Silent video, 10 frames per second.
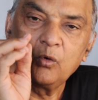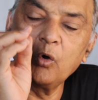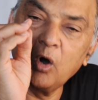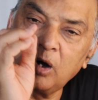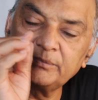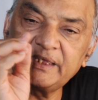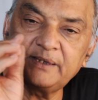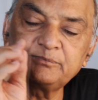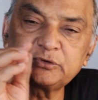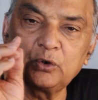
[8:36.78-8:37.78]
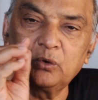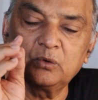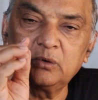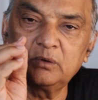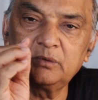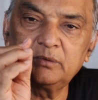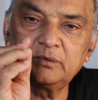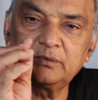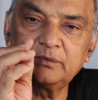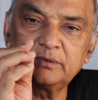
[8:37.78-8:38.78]
Om they show,
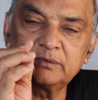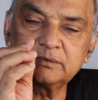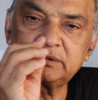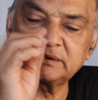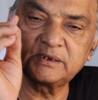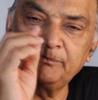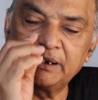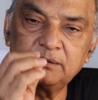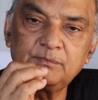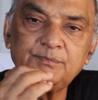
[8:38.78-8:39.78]
the symbol.